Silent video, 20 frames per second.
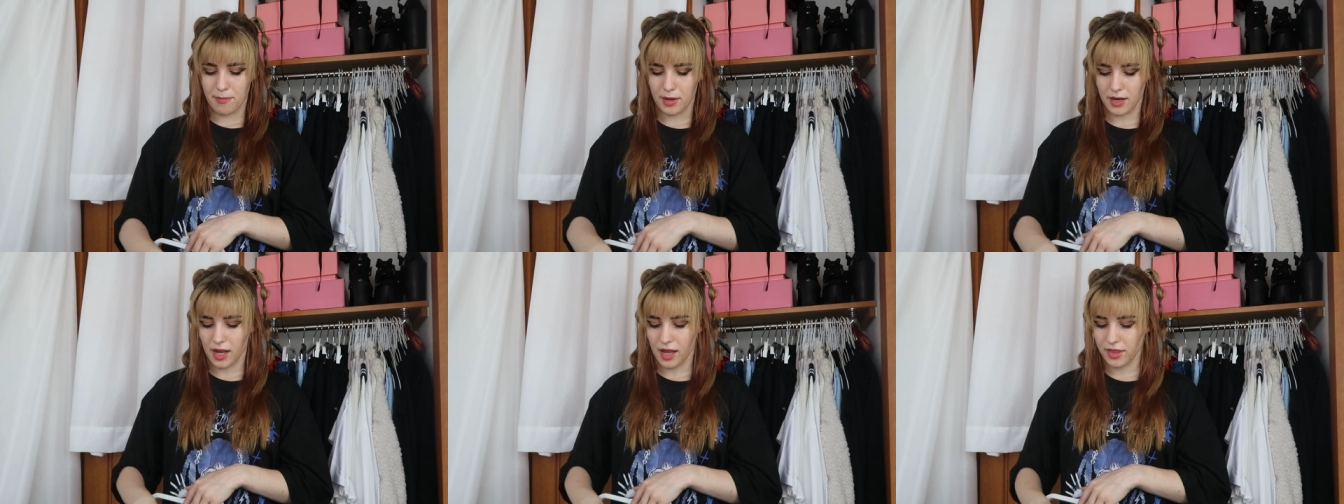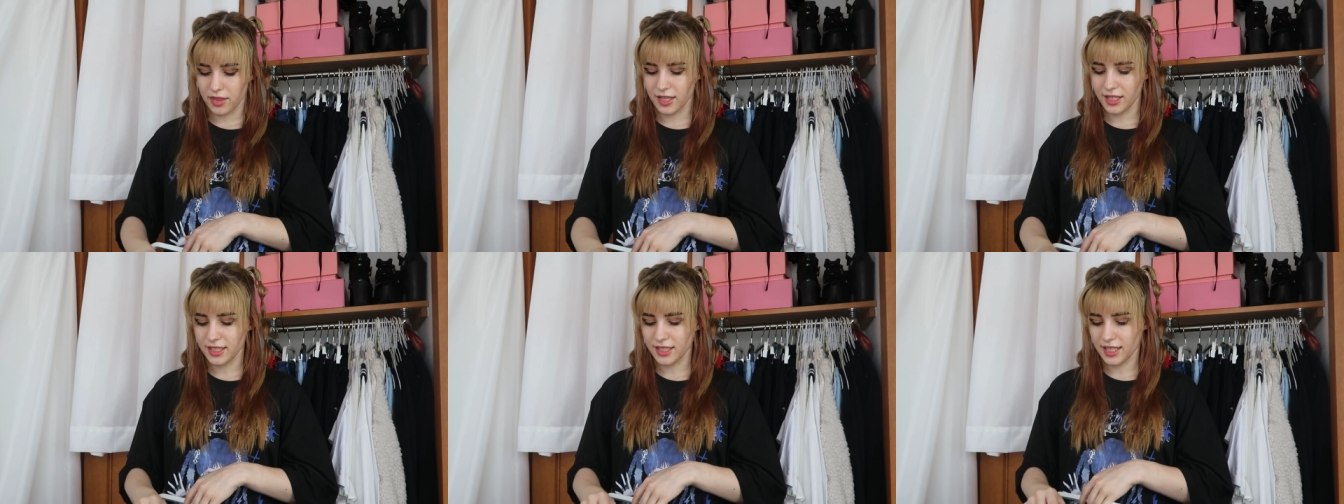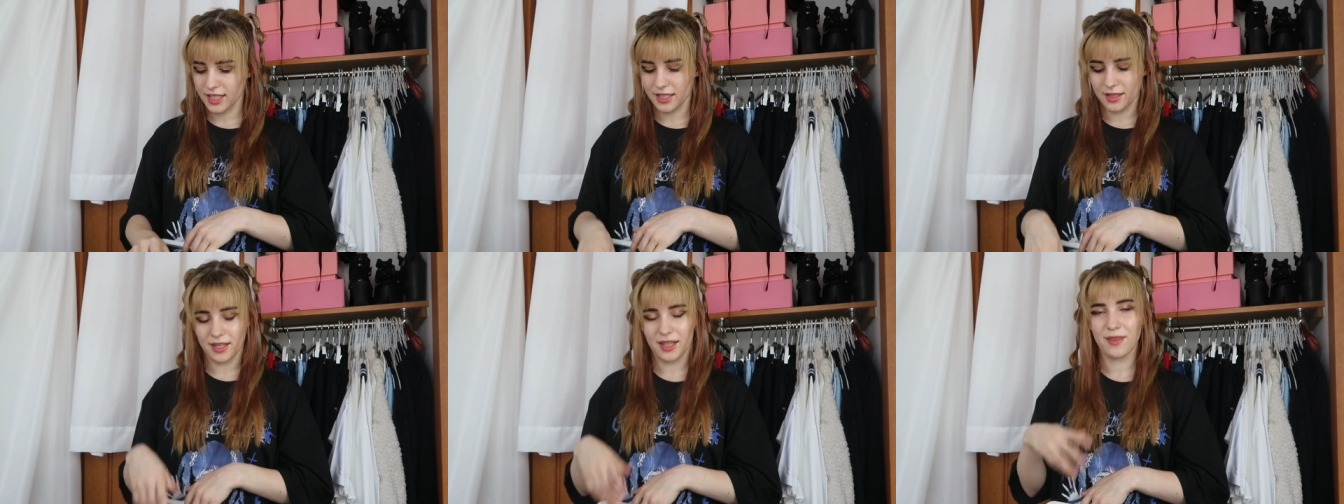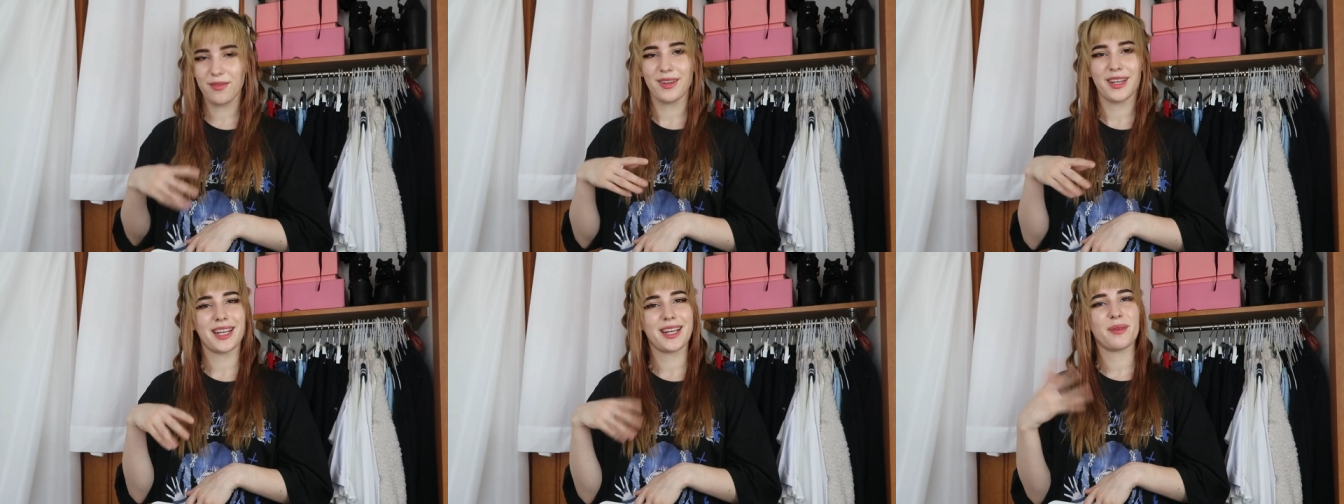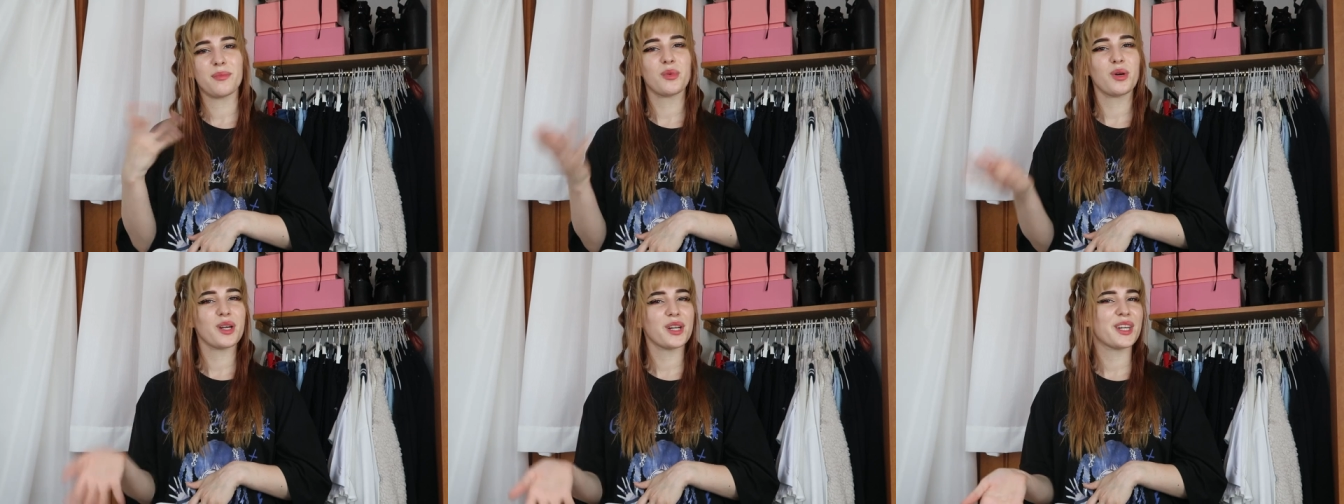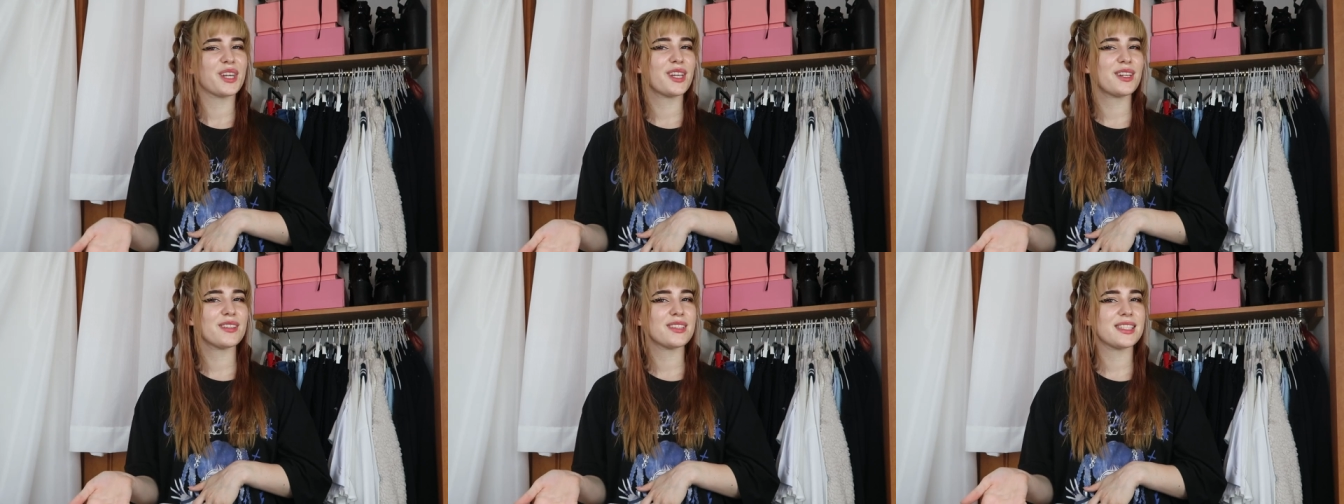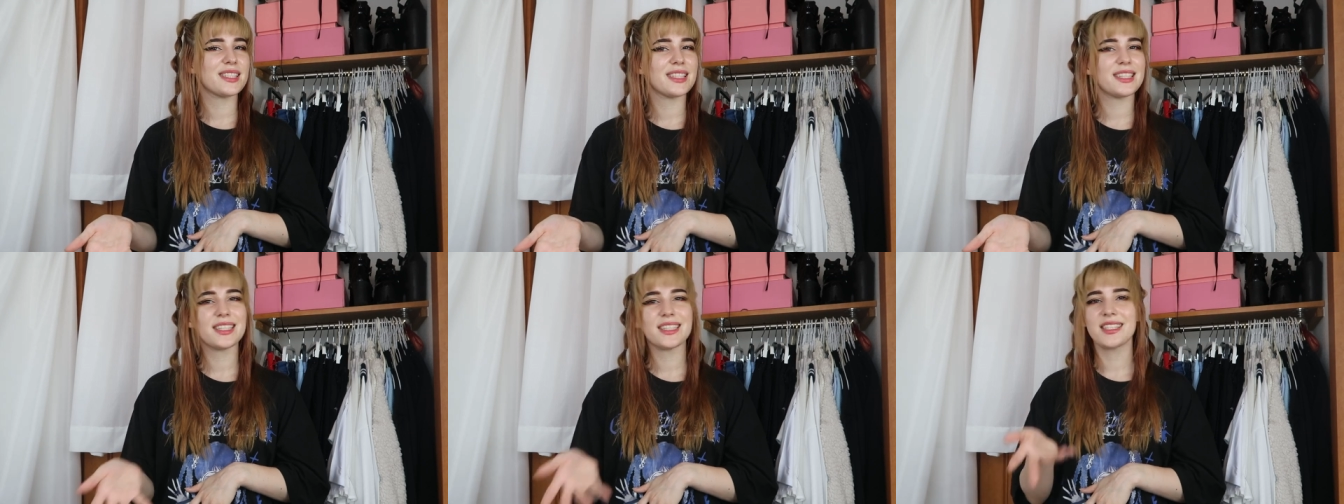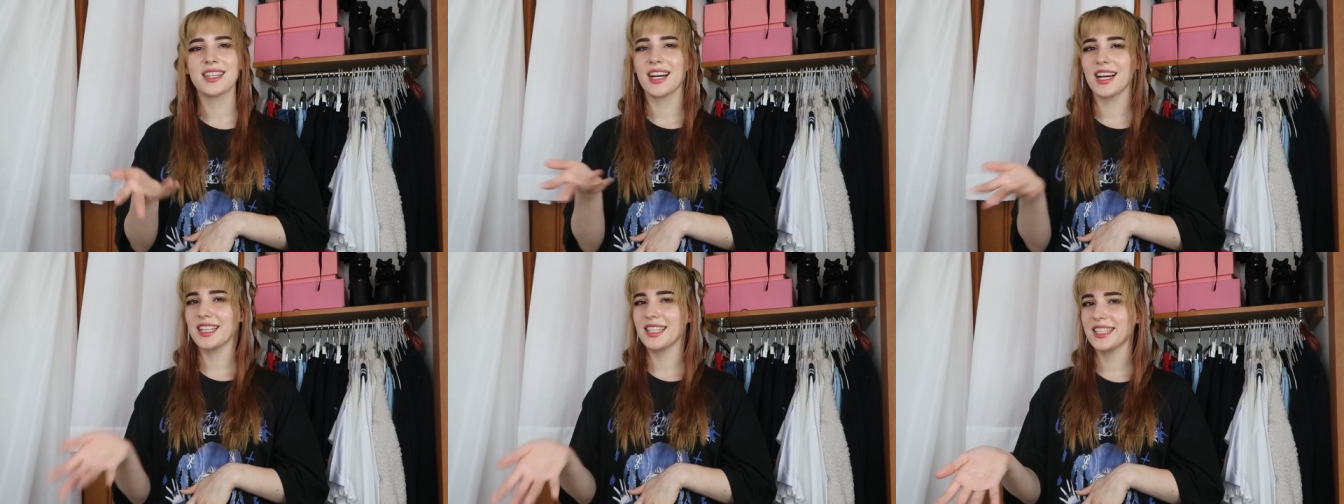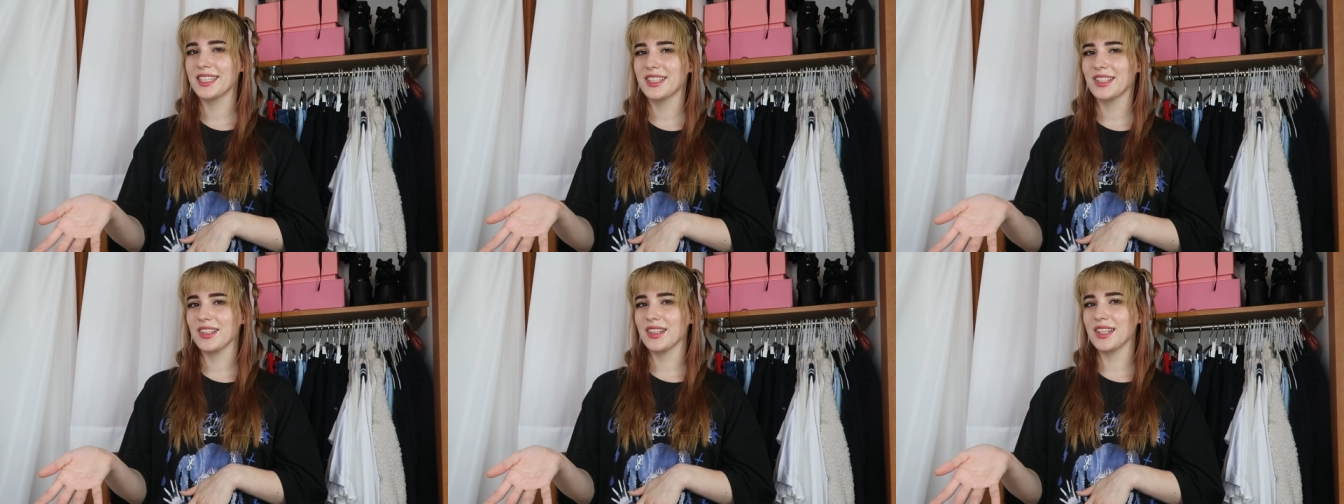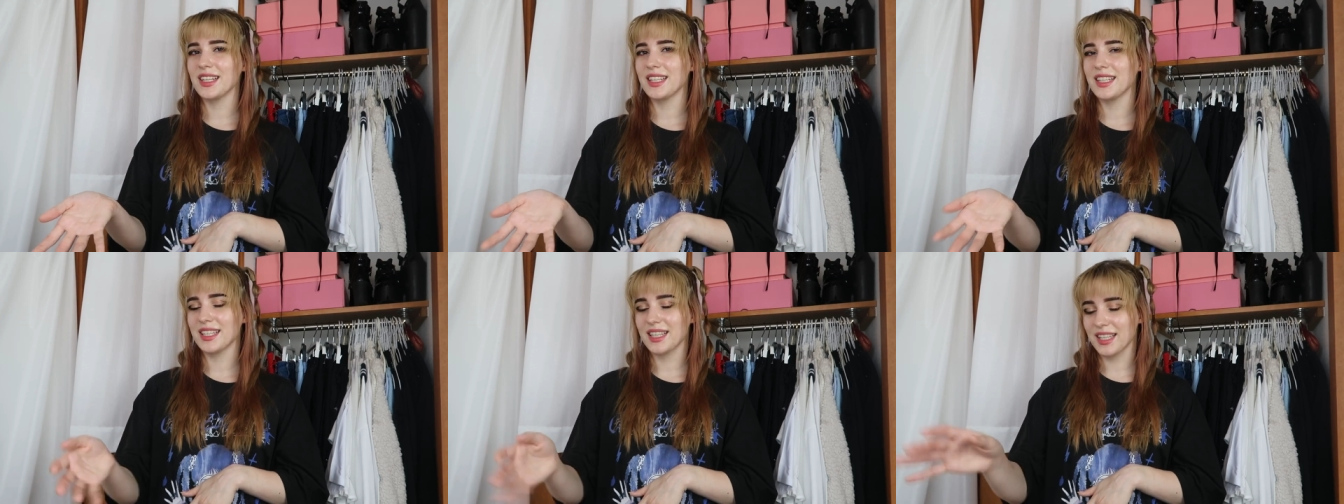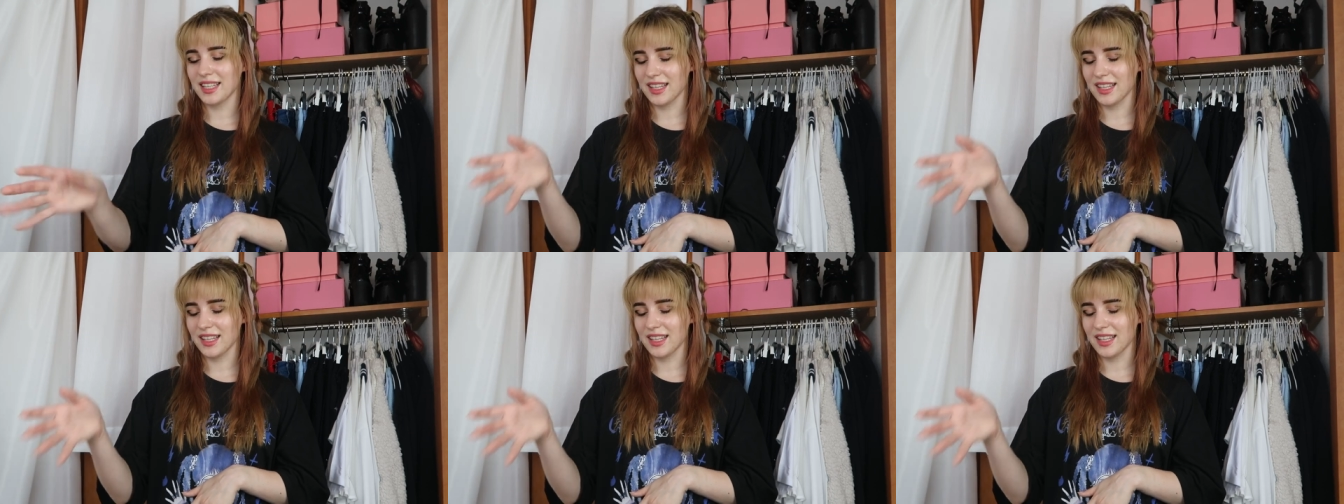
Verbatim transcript: but I think they give like a more cutesy touch to it